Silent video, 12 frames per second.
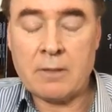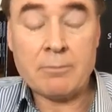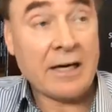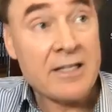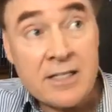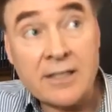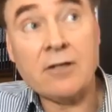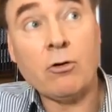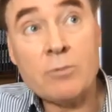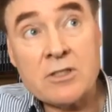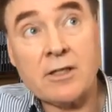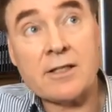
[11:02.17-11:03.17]
basically
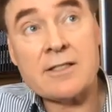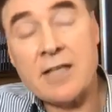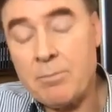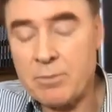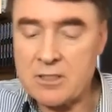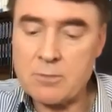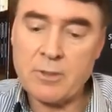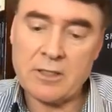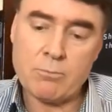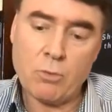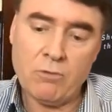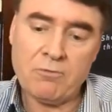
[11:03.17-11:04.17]
almost like Sapiens,
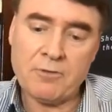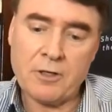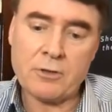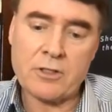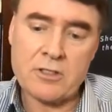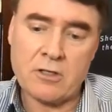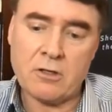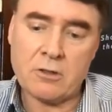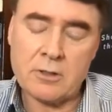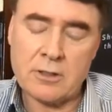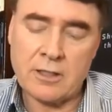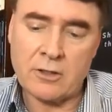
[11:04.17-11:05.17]
but more focus
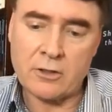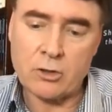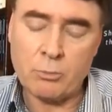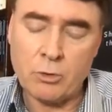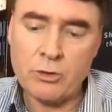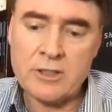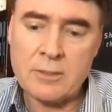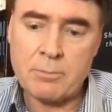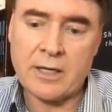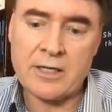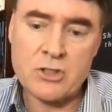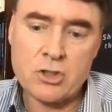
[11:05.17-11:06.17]
on
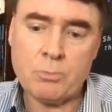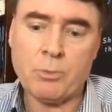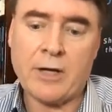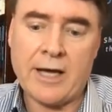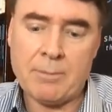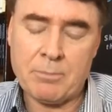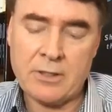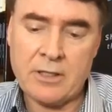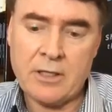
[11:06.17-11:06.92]
community-based super app